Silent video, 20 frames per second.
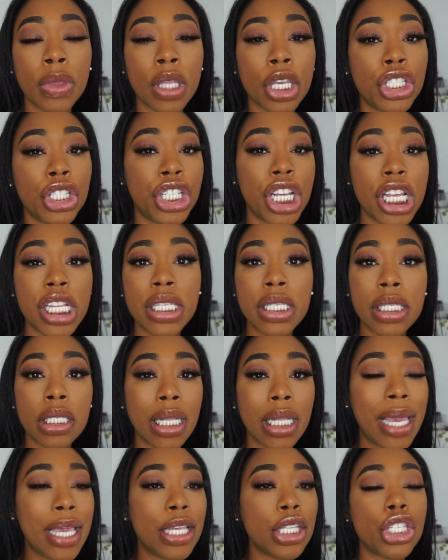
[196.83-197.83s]
just
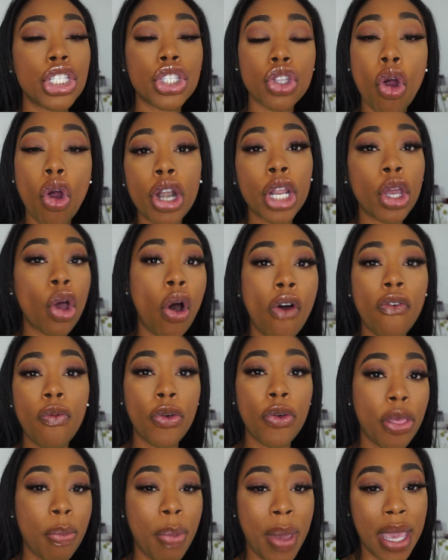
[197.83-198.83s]
like starting off
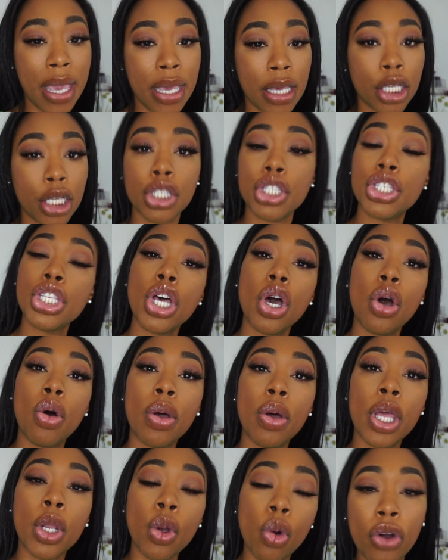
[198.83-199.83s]
with a bang.
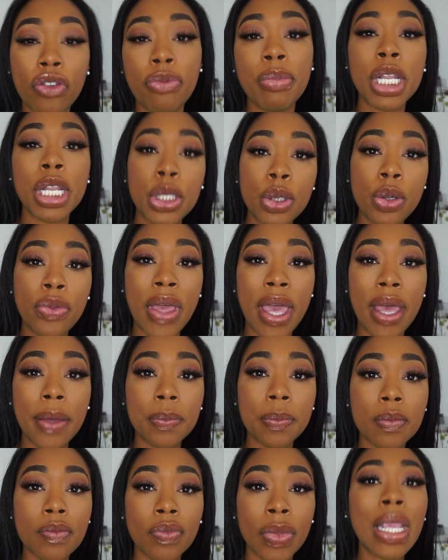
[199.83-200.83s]
So in order for me to do
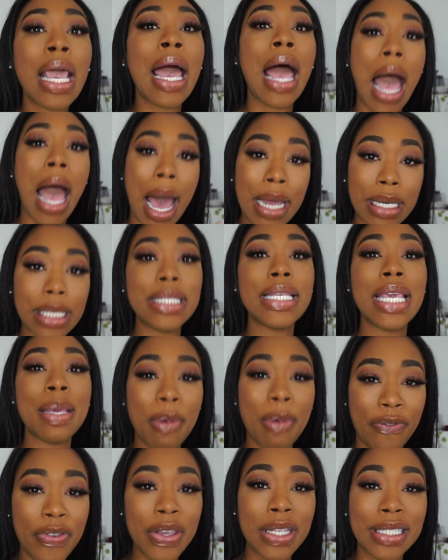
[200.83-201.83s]
that, I need to get
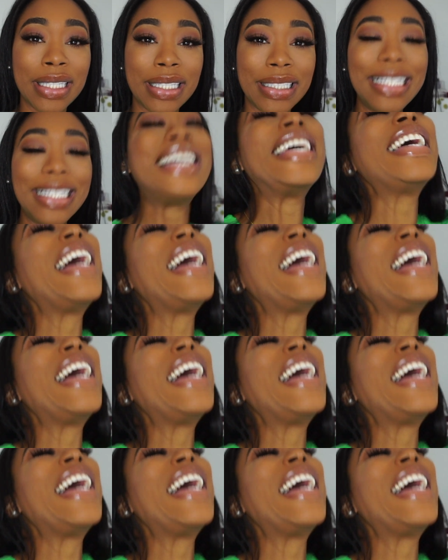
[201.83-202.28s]
my feet done.